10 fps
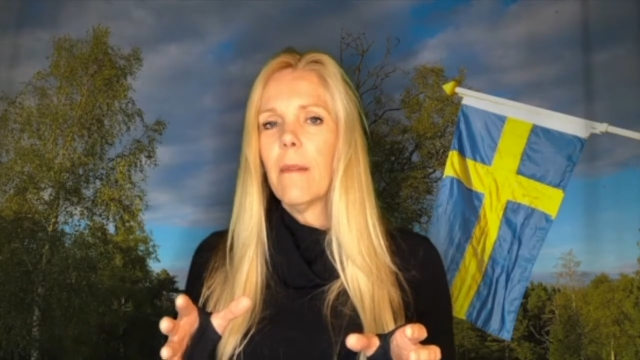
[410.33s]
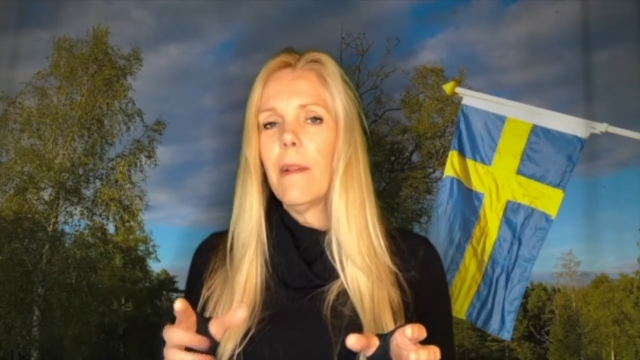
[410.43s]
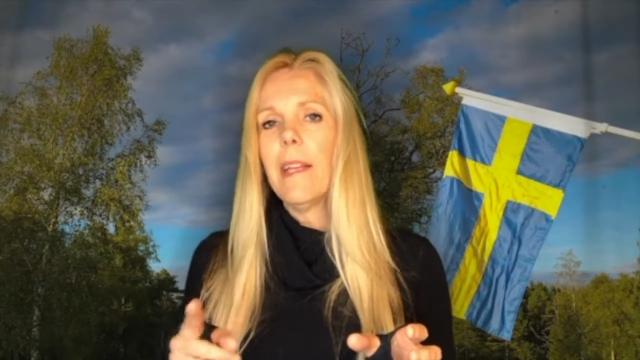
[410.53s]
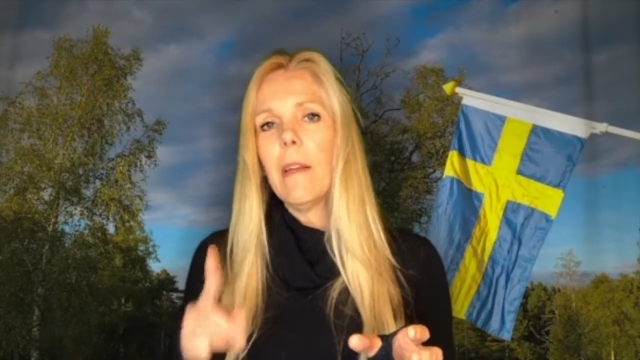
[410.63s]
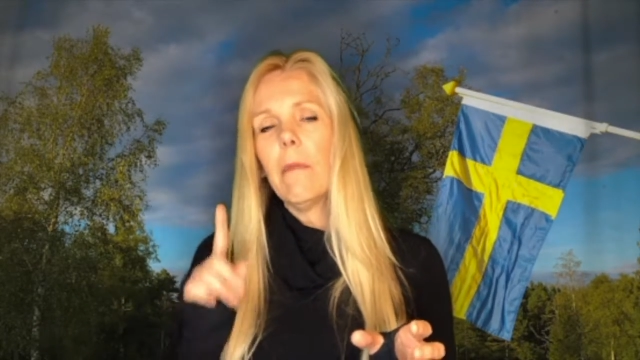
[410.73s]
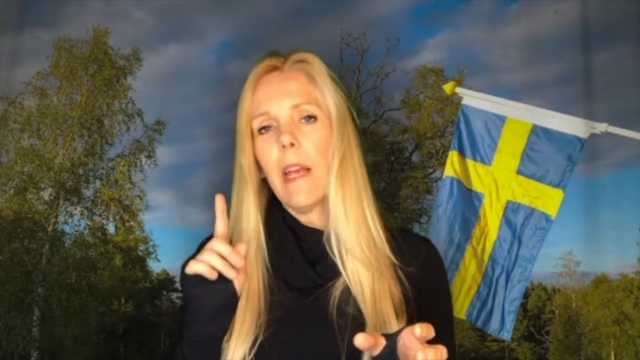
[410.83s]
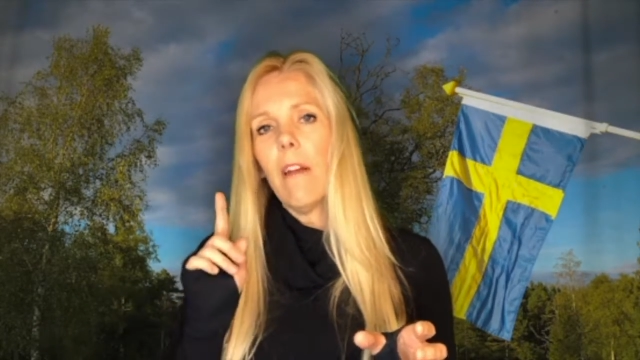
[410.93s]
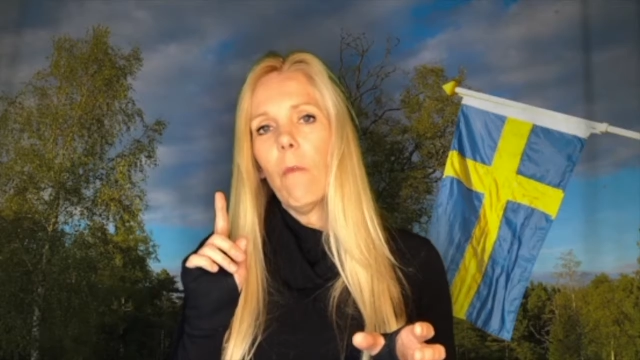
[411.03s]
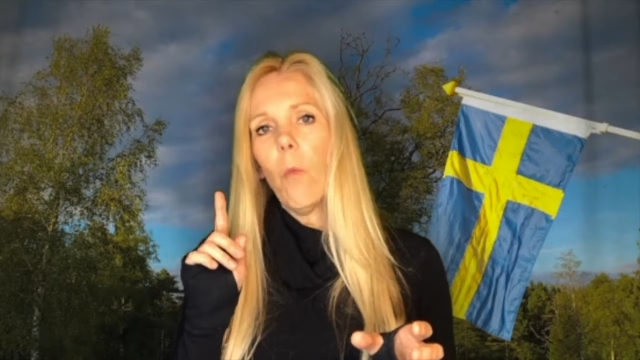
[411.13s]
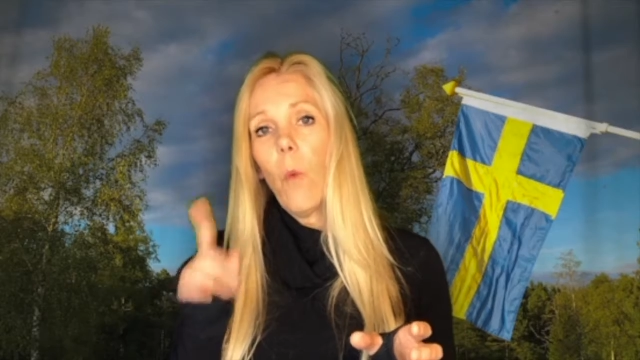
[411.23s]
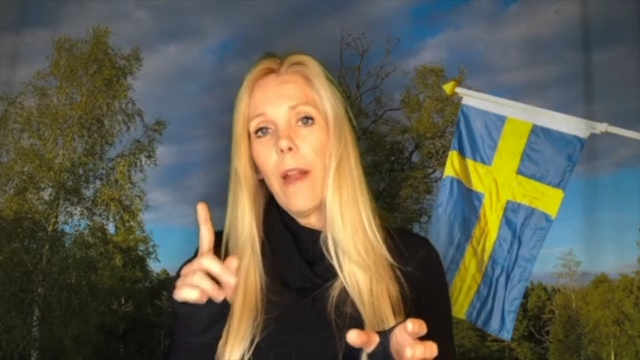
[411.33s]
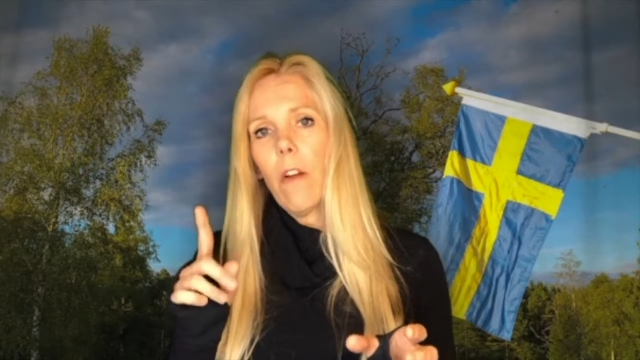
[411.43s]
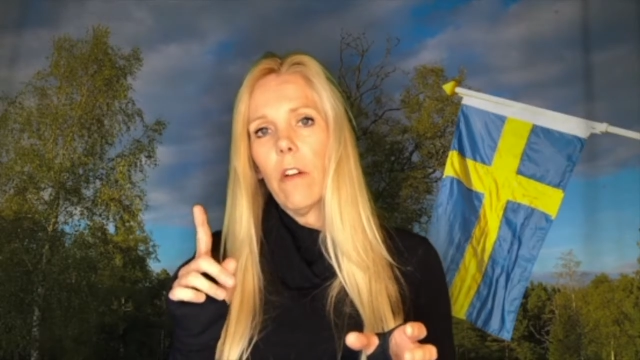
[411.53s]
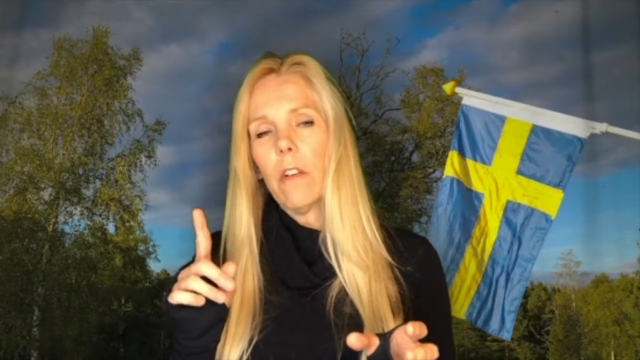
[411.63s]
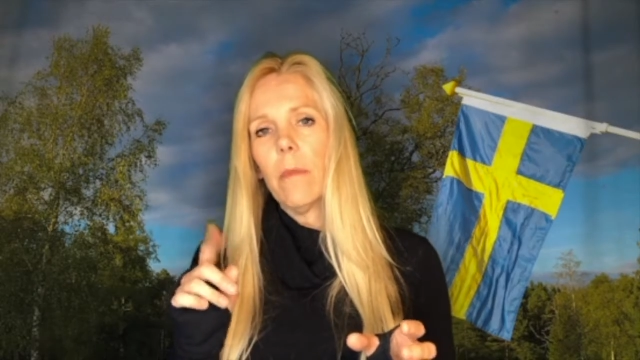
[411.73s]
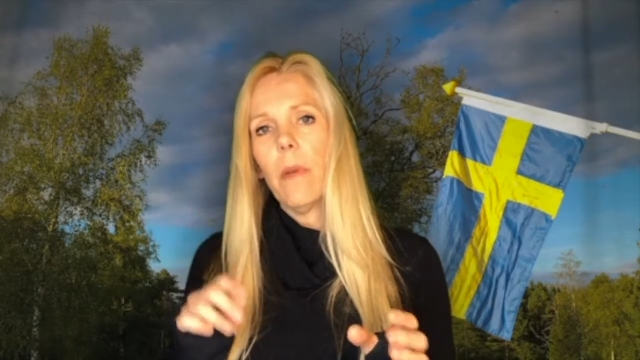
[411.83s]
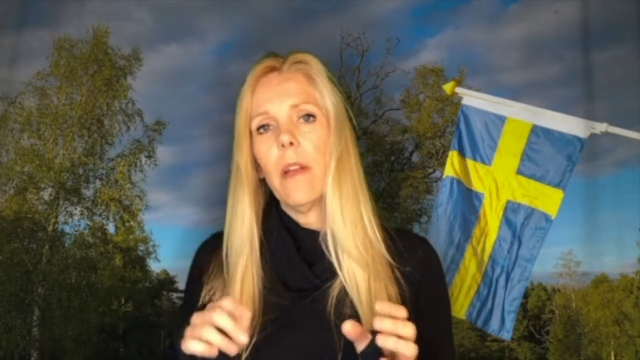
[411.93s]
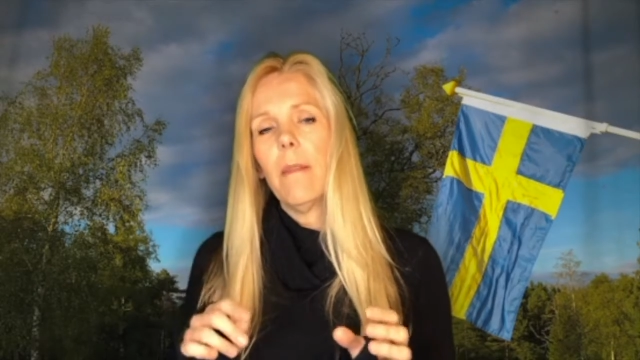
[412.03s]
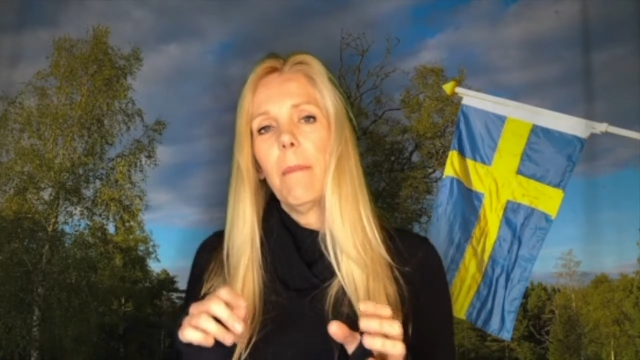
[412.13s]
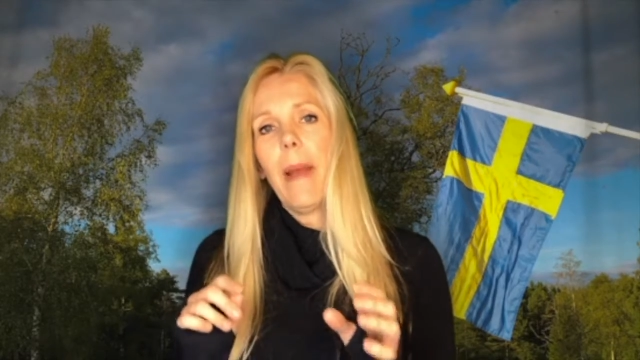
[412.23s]
Well, I only have one heart, but
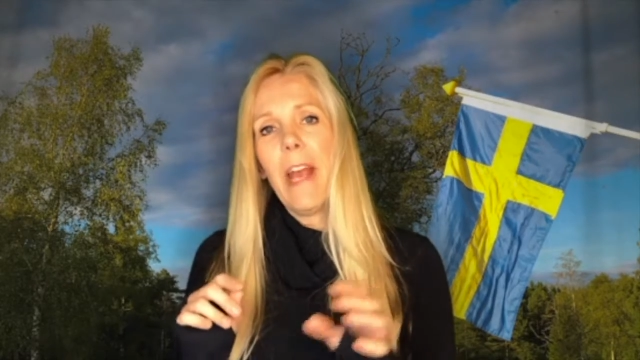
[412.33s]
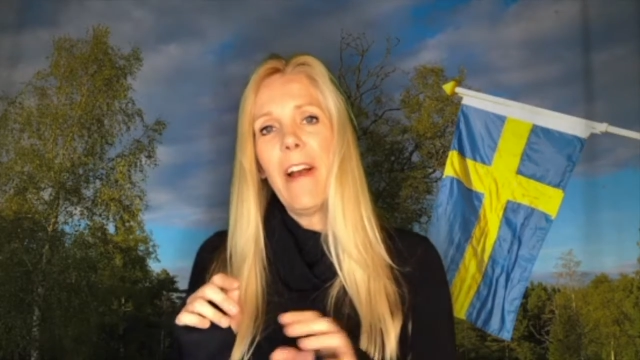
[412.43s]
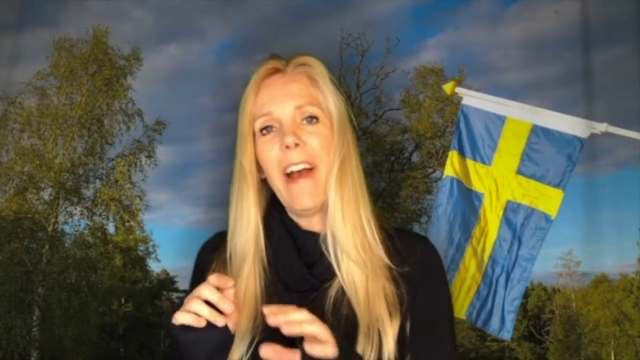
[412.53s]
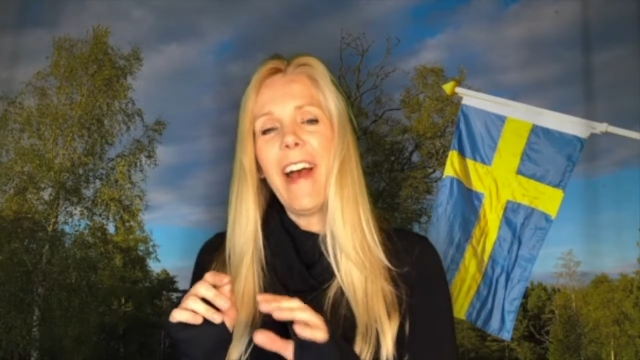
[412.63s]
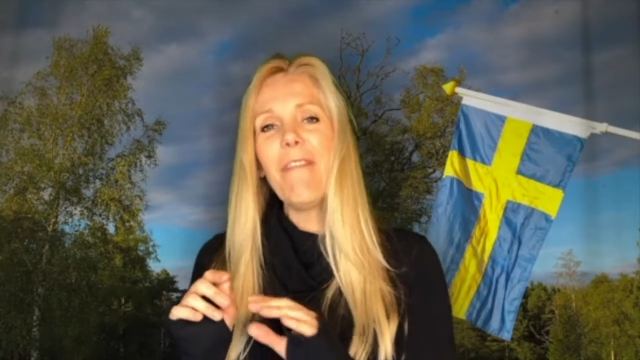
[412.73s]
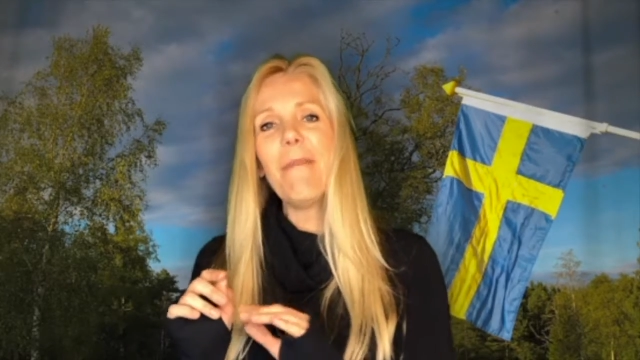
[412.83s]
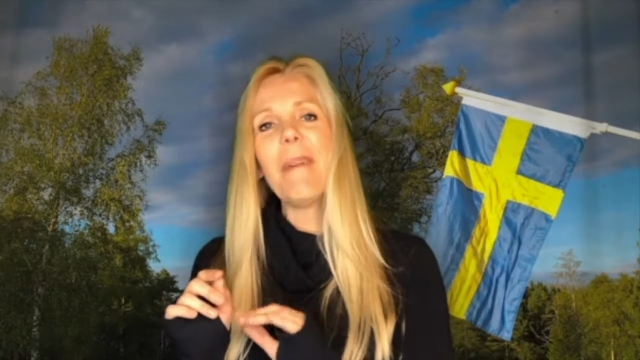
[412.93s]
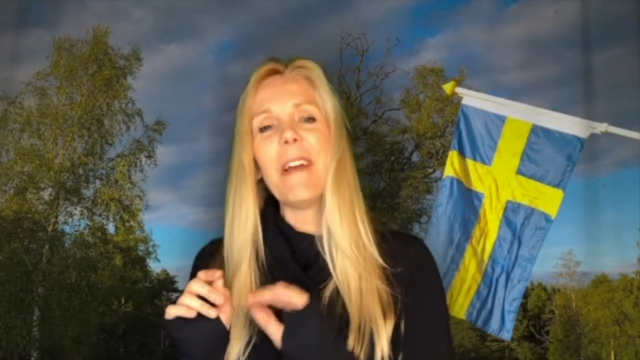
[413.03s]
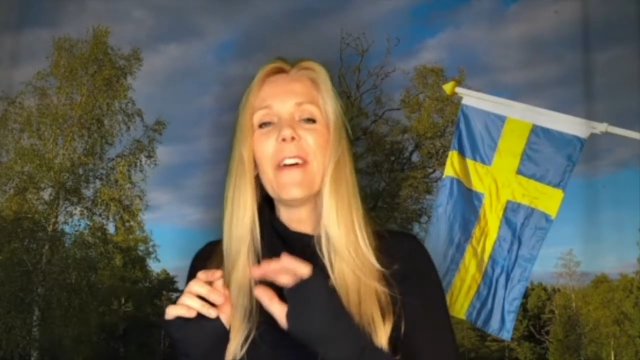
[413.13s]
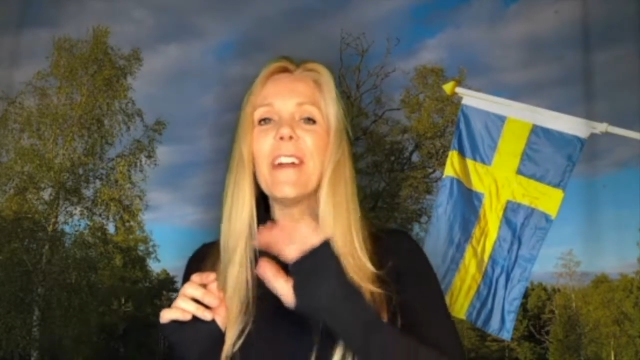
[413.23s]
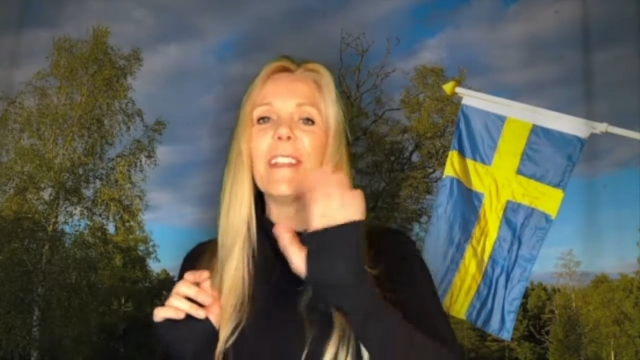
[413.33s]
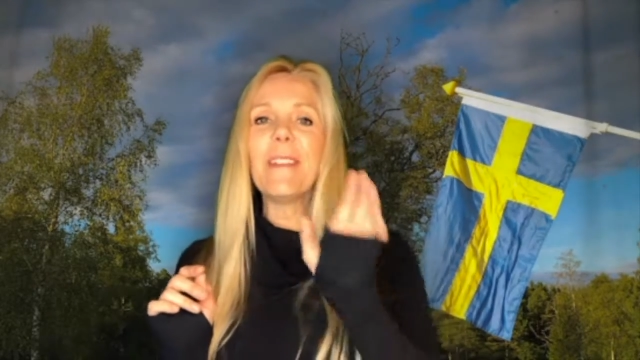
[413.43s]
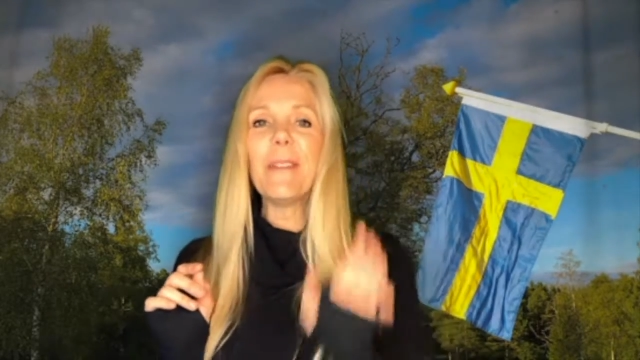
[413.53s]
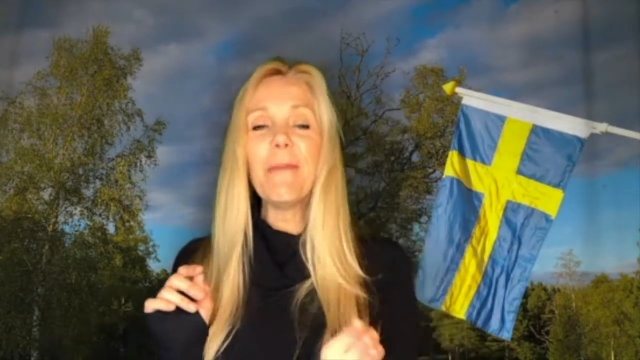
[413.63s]
half of my heart is in